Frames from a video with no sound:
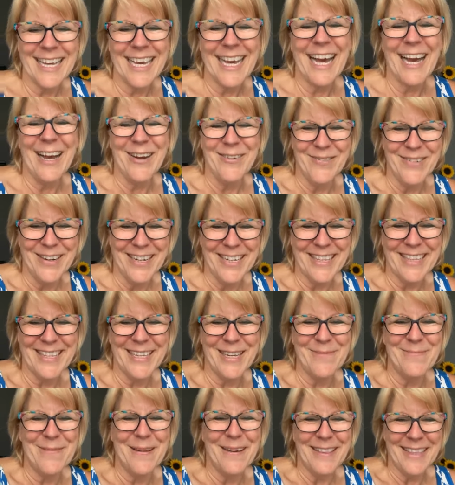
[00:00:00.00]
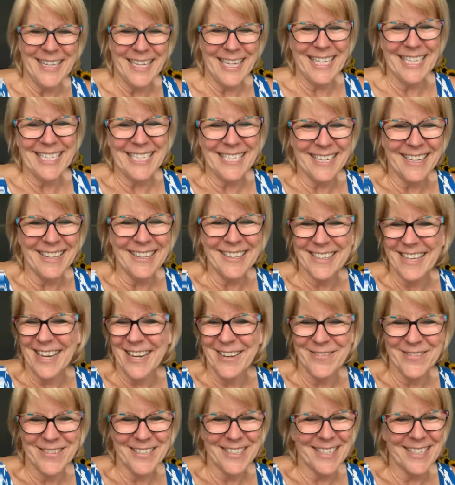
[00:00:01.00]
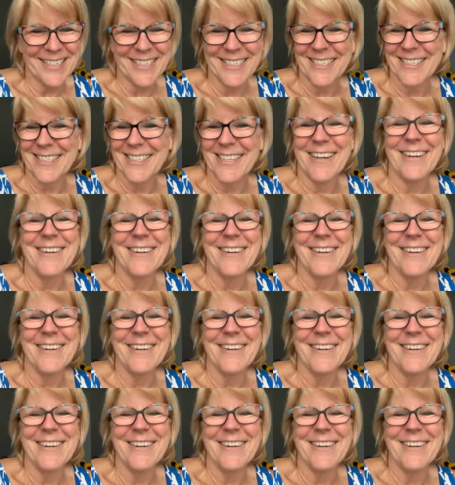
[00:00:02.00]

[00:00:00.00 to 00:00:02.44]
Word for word: I'm with you about the adult conversations